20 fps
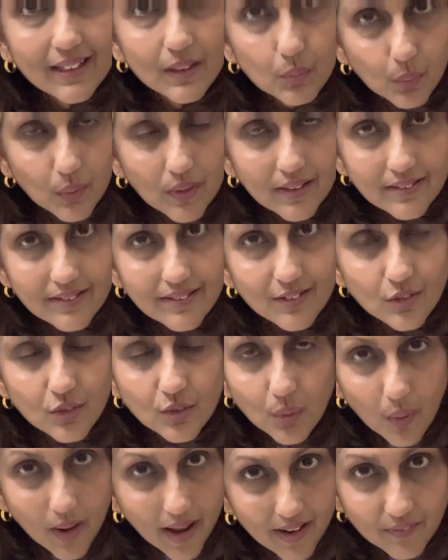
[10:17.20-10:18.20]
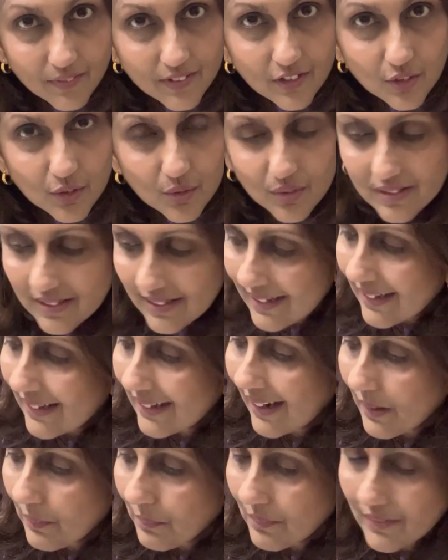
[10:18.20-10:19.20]
it works. It's so heavy duty and
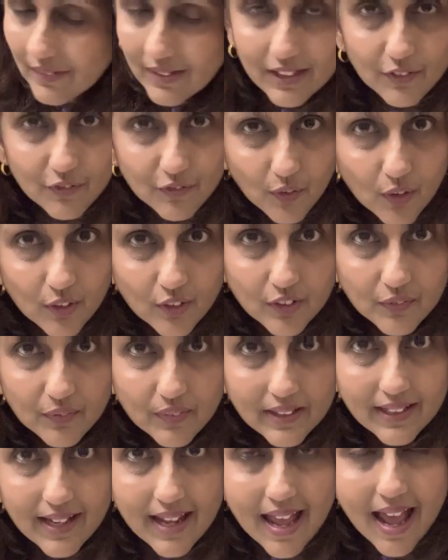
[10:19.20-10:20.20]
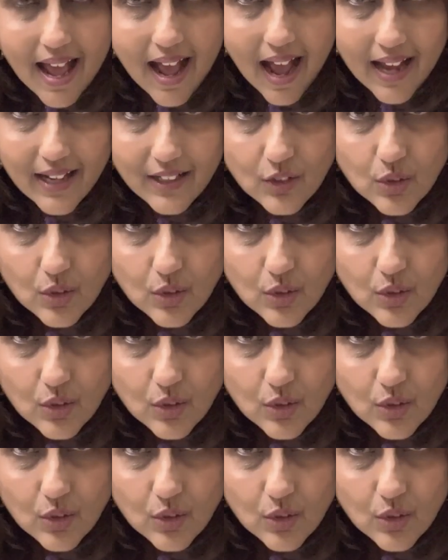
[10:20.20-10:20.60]
I'm really fond of it. I